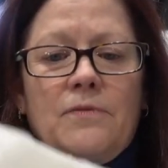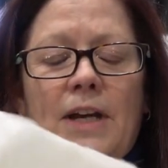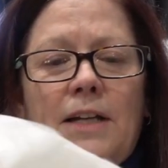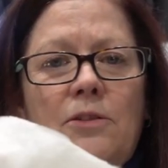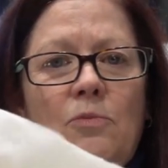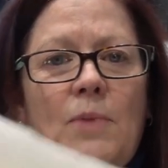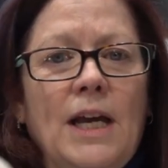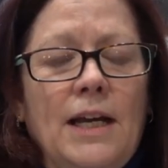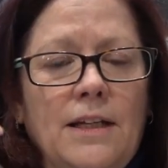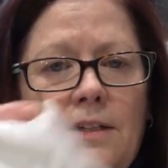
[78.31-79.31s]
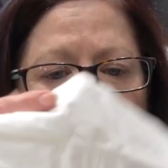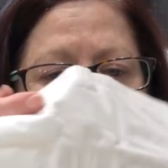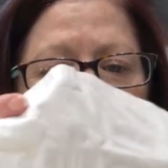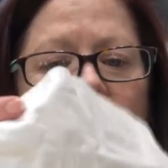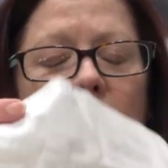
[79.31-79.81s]
vacuum bag is
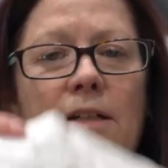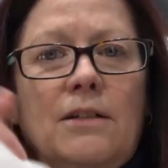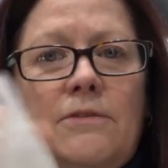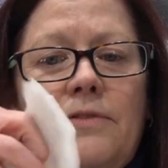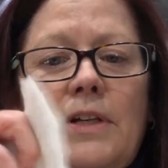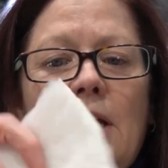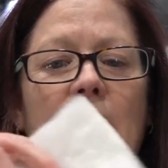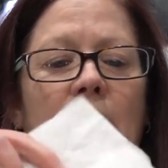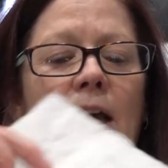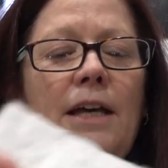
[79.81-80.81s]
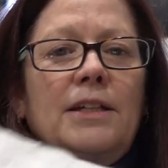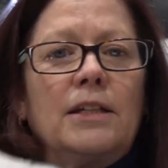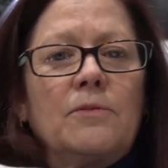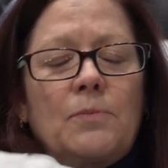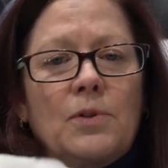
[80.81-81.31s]
made out of, and
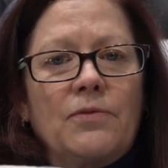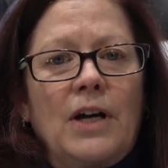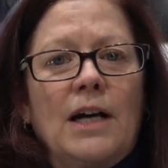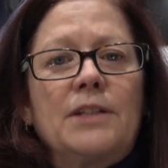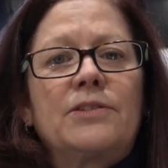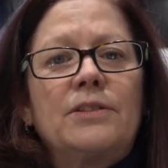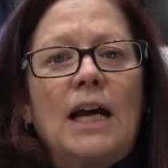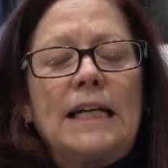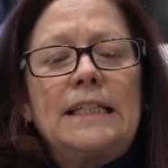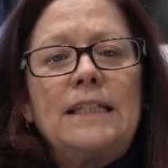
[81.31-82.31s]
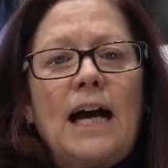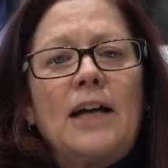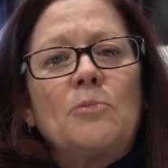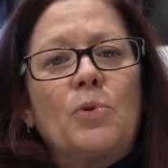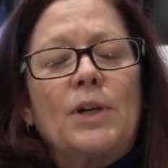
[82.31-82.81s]
it provides
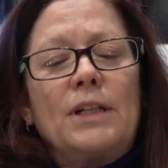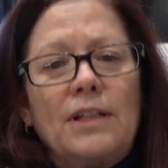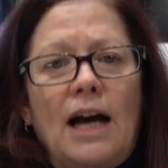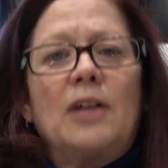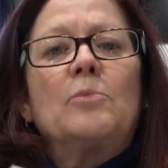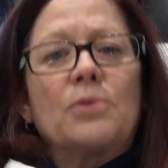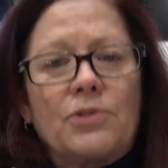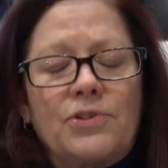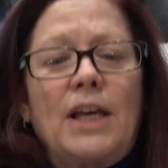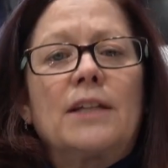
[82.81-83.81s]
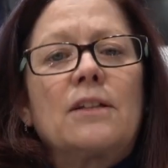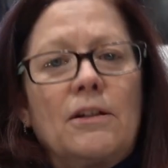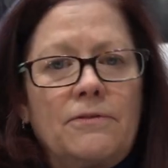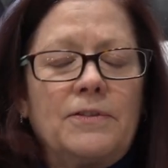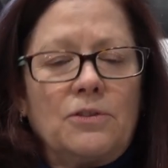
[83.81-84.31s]
99.9%
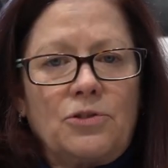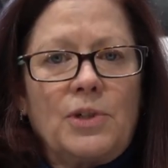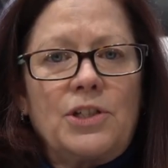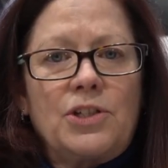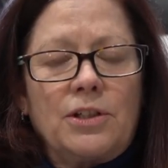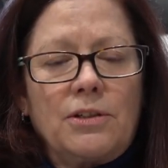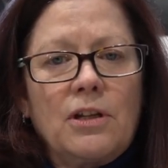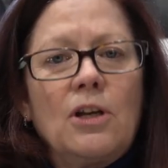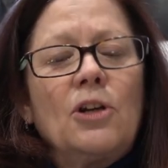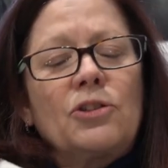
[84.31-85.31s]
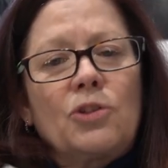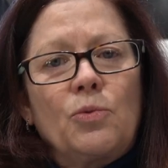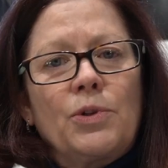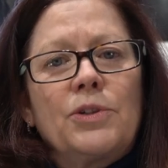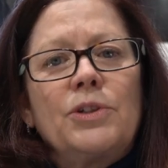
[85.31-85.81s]
of filtration. So
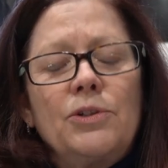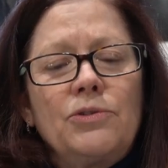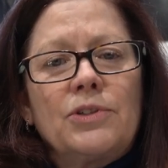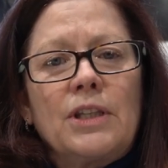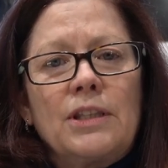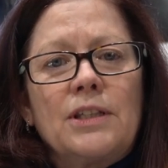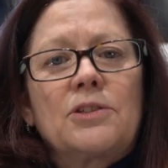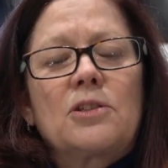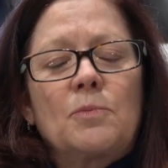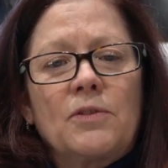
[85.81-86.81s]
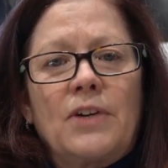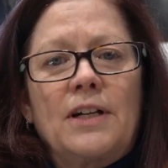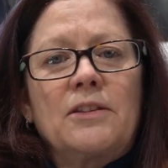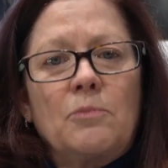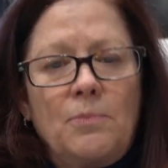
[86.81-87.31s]
we're using this to
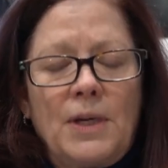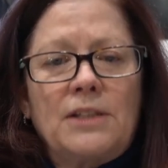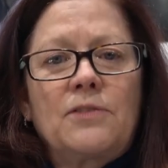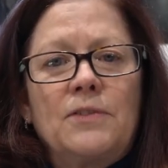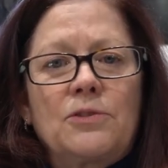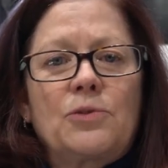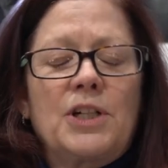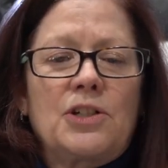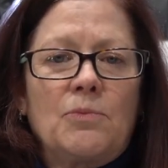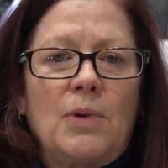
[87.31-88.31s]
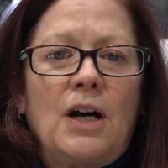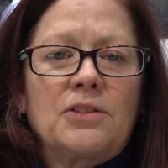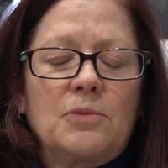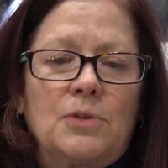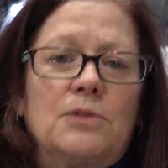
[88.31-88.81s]
provide the best filtration
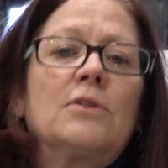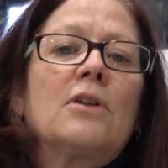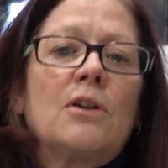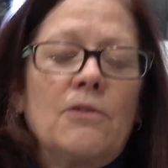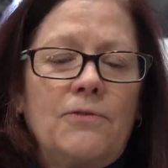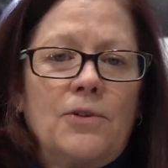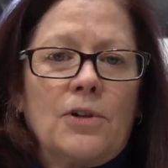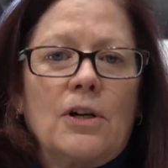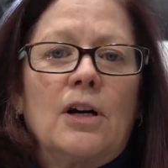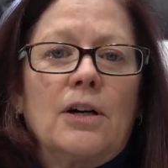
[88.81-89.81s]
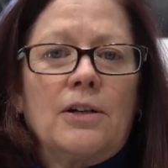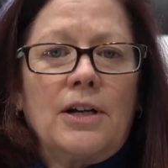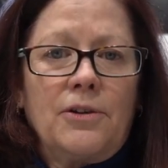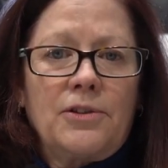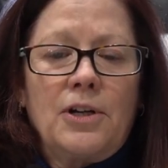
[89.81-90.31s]
possible for our
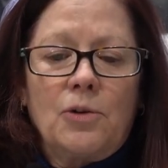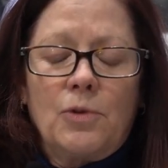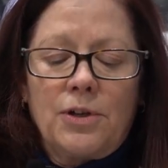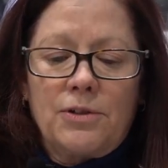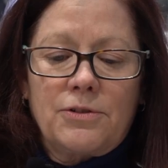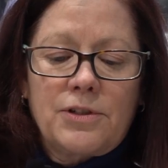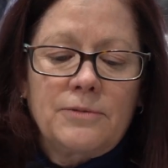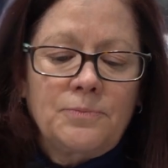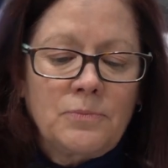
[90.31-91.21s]
healthcare workers.